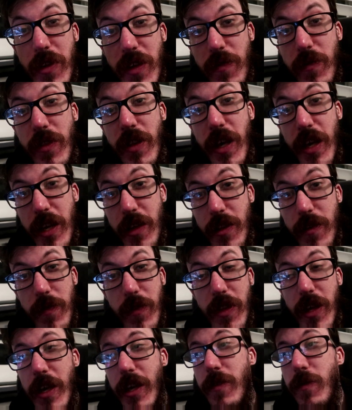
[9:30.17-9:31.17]
leave a like.
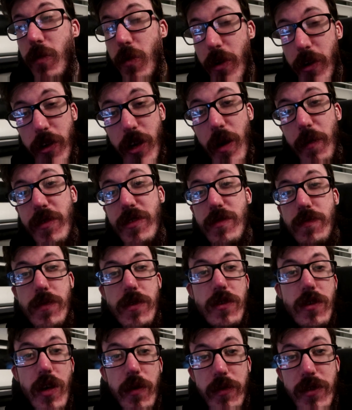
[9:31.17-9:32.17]
If you want comments,
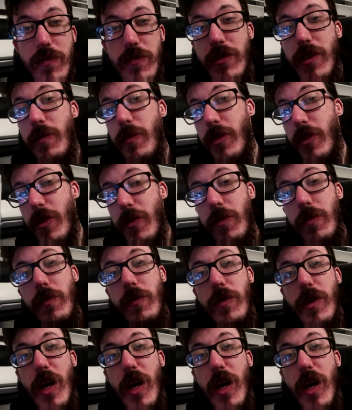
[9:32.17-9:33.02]
leave comments down below.